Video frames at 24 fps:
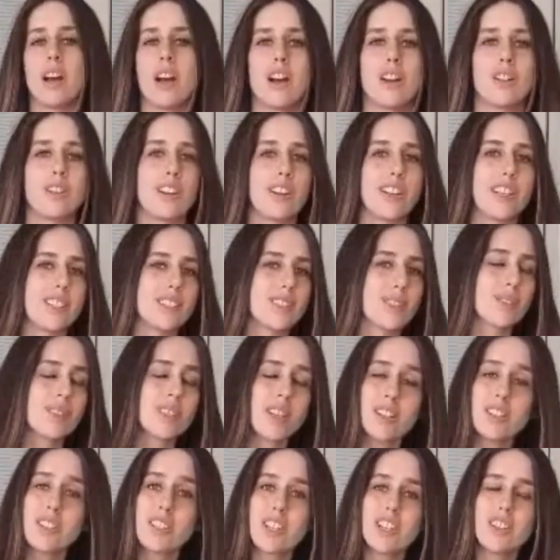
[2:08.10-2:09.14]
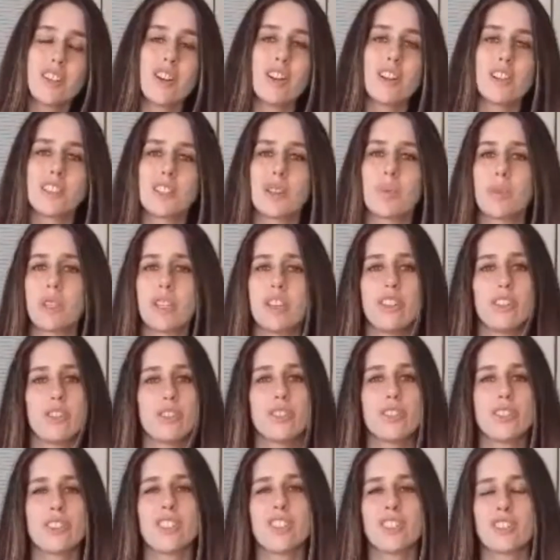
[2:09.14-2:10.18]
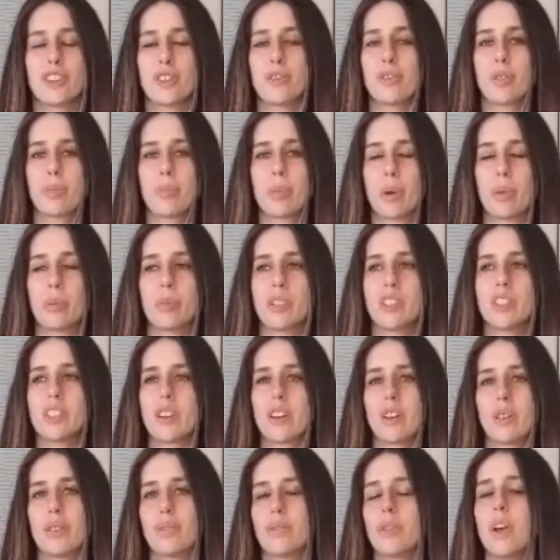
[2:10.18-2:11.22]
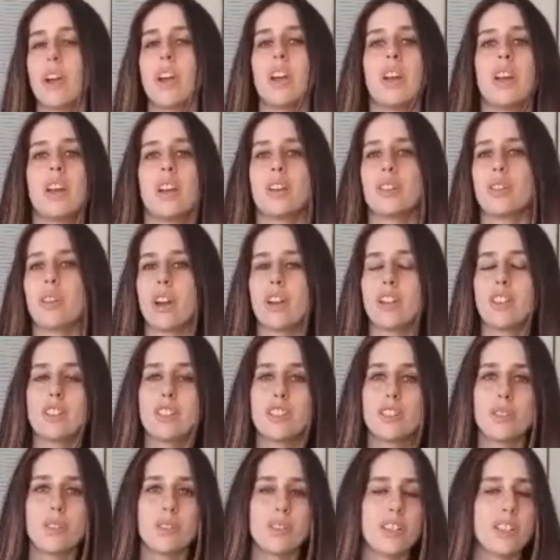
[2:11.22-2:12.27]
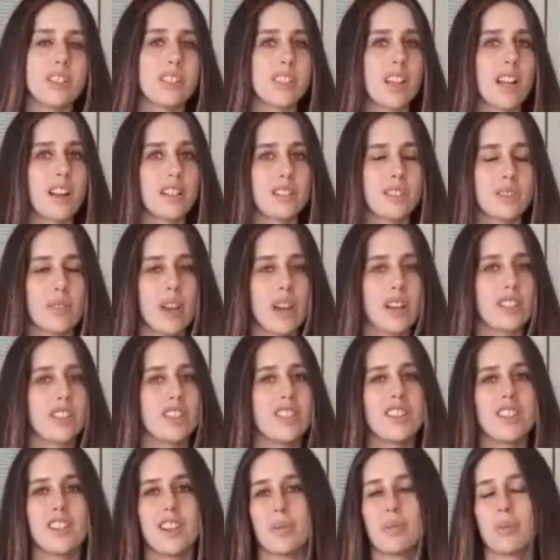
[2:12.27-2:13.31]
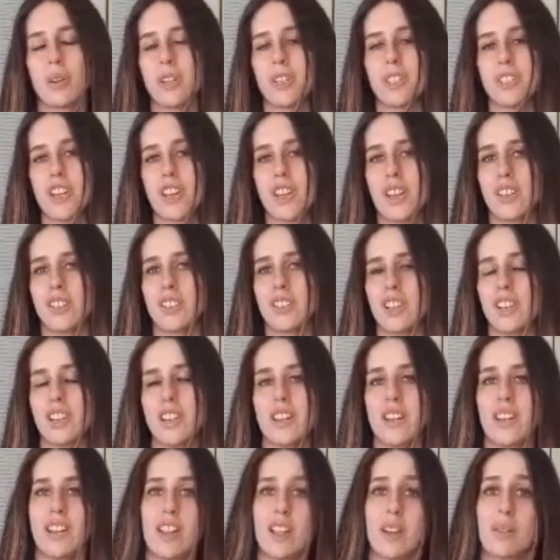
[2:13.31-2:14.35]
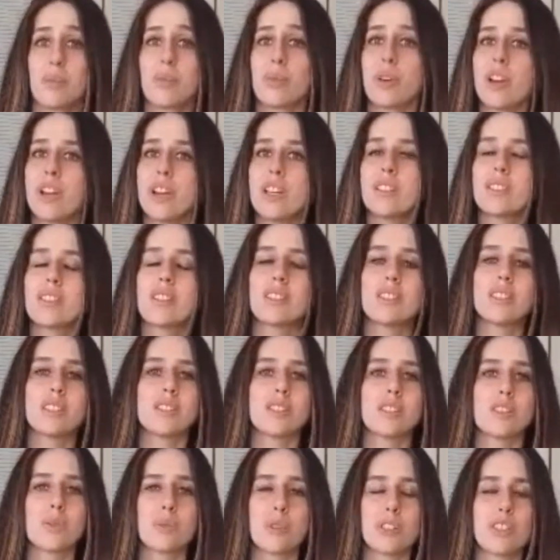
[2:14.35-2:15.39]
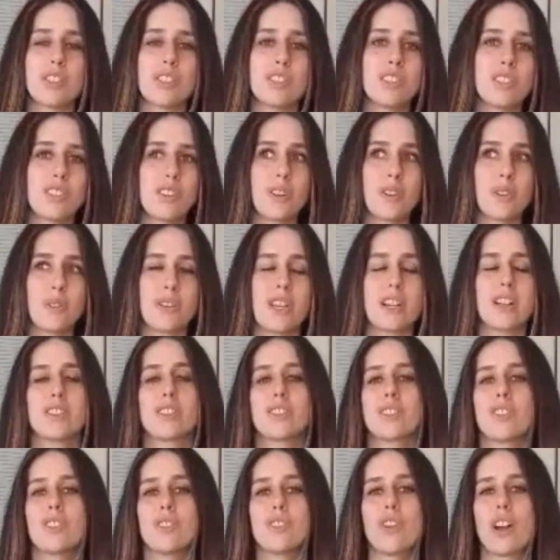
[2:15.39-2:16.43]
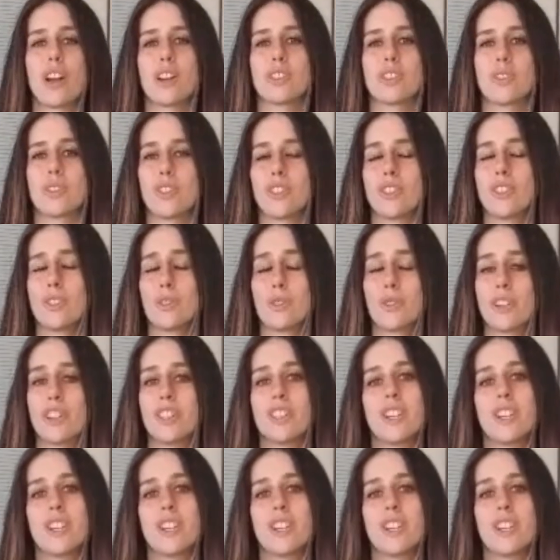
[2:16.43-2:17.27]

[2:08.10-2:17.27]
Alrighty, so touch can also be used to serve a purpose of gratitude, satisfaction, appreciation, and praise. This is what's known as congratulatory